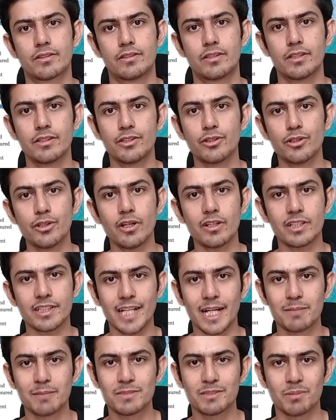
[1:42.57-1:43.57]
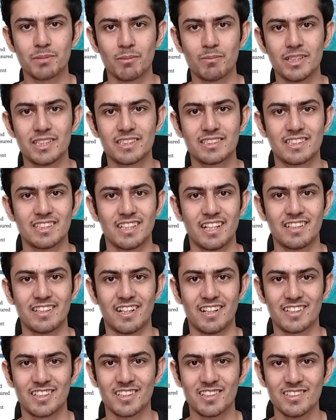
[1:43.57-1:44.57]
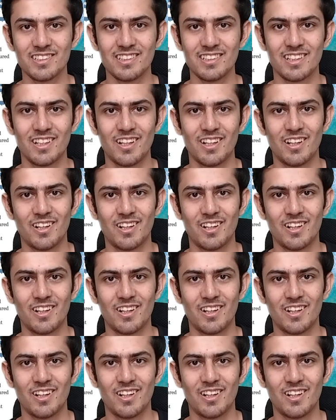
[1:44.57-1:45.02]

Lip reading: The New York Times published an article